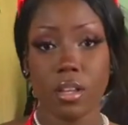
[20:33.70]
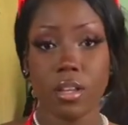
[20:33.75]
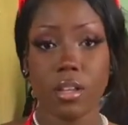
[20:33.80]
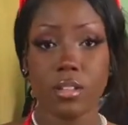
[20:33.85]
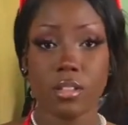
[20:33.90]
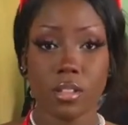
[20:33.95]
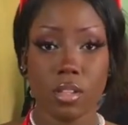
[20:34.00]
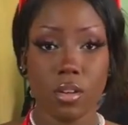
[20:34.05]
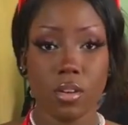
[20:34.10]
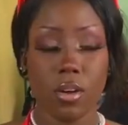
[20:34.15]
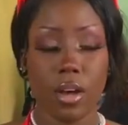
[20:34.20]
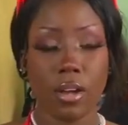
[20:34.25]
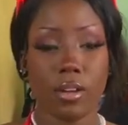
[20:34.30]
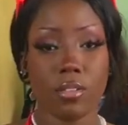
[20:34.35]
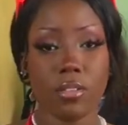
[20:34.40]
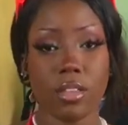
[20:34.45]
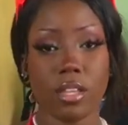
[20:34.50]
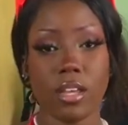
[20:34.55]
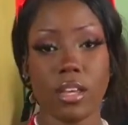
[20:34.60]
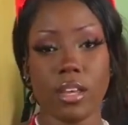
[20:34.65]
so I don't
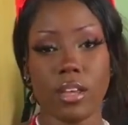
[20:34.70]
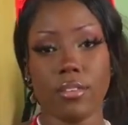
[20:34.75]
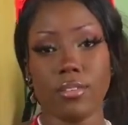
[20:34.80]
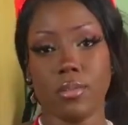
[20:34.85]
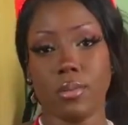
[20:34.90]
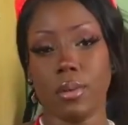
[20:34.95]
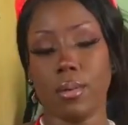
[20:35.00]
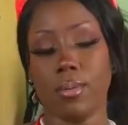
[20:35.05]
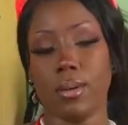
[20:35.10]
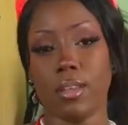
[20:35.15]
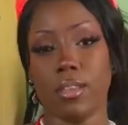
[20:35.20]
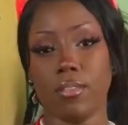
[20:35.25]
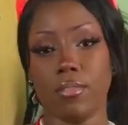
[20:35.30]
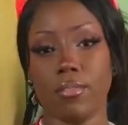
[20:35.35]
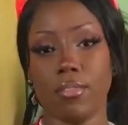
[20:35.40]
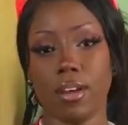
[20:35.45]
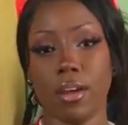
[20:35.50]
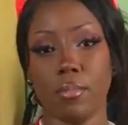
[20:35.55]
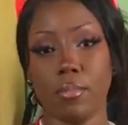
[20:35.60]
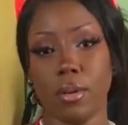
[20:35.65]
think I have to worry about the
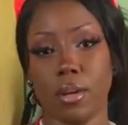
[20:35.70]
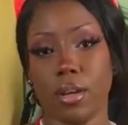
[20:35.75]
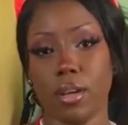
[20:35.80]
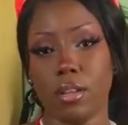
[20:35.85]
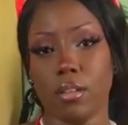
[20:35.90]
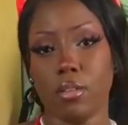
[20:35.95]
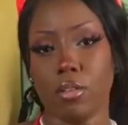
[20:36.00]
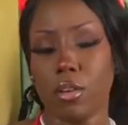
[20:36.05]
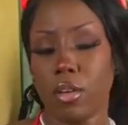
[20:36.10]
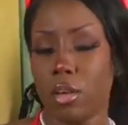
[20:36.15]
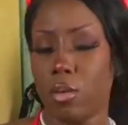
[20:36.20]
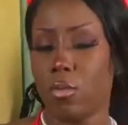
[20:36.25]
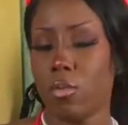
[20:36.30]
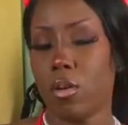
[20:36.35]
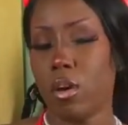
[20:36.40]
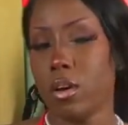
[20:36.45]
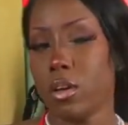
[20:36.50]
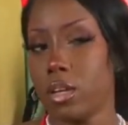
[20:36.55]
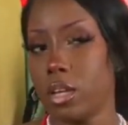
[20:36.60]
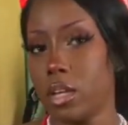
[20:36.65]
fabric looking
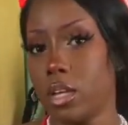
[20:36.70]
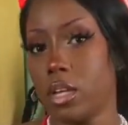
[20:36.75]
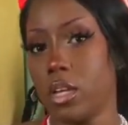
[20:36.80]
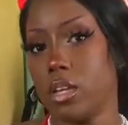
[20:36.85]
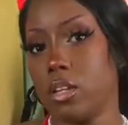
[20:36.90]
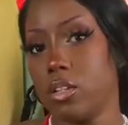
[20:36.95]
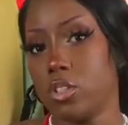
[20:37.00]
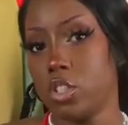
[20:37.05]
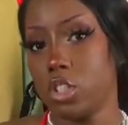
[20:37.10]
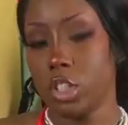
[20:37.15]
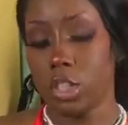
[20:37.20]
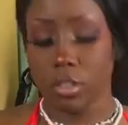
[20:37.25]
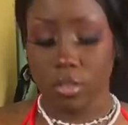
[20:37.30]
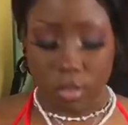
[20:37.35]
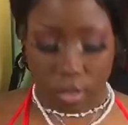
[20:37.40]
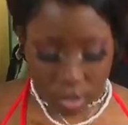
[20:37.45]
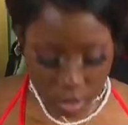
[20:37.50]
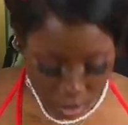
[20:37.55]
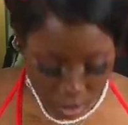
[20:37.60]
wonky in general. That's